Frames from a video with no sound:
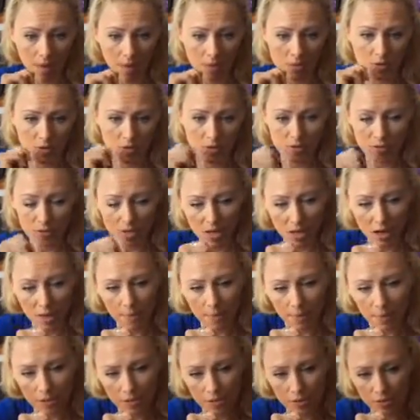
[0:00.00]
So using an
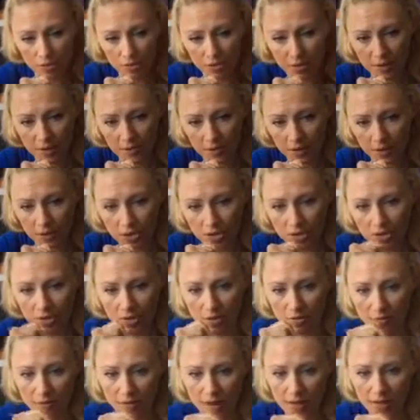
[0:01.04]
operational definition to
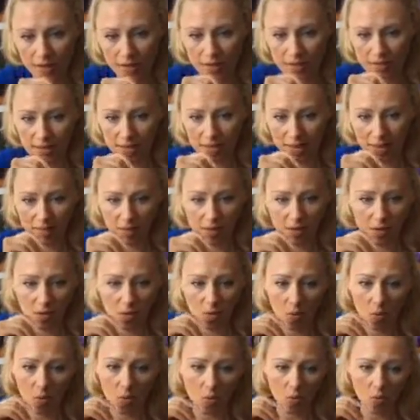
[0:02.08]
define exactly
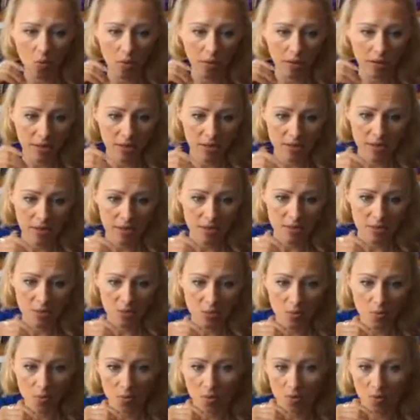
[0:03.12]
what it is
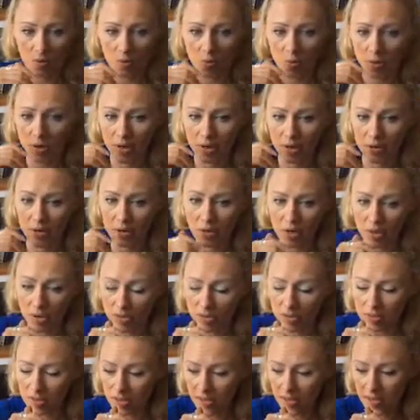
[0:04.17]
or what it
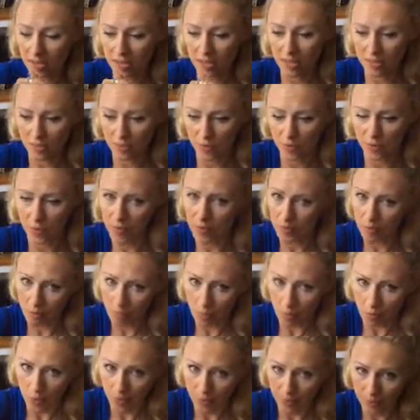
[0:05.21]
looks like is very
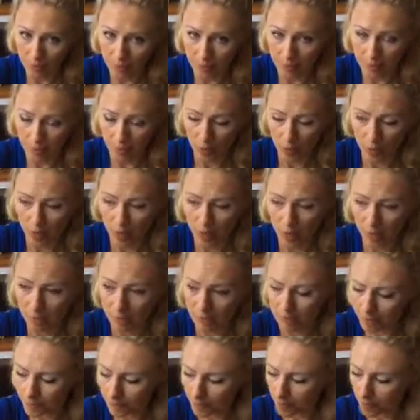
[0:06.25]
important, okay?